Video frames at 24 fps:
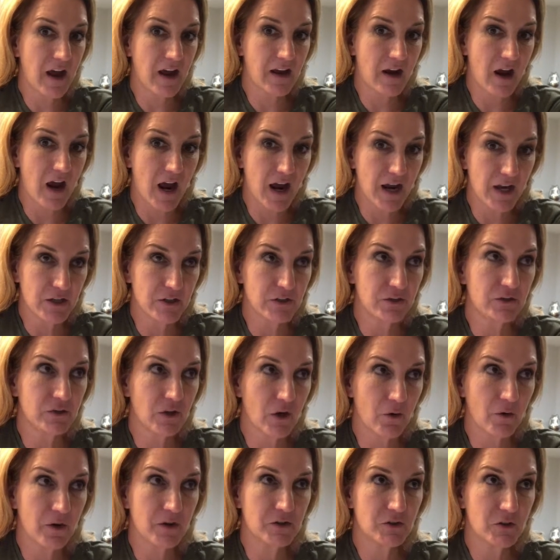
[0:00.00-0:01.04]
and I
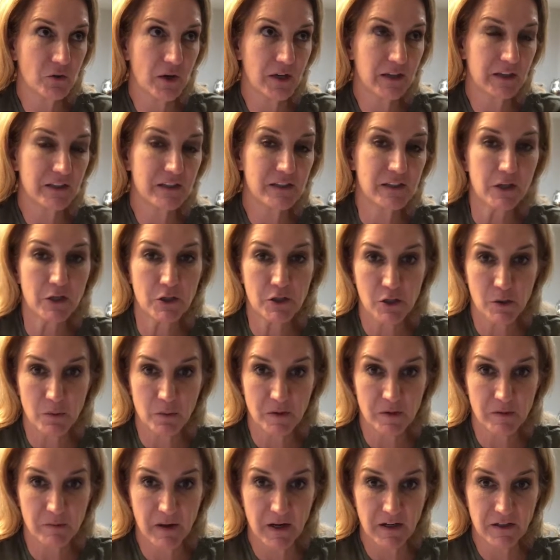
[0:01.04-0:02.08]
so enjoyed listening to your
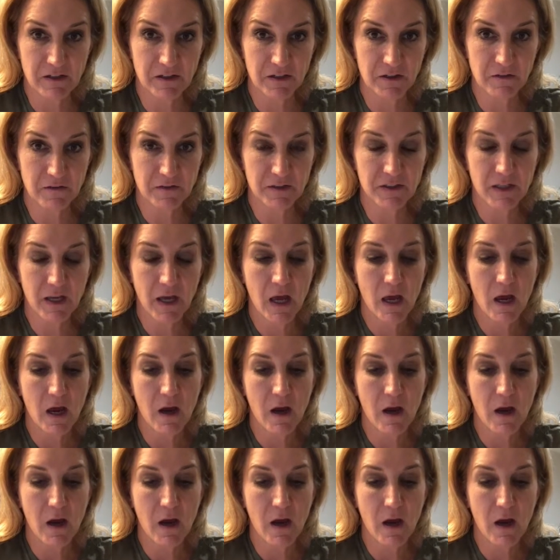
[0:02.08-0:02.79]
perspectives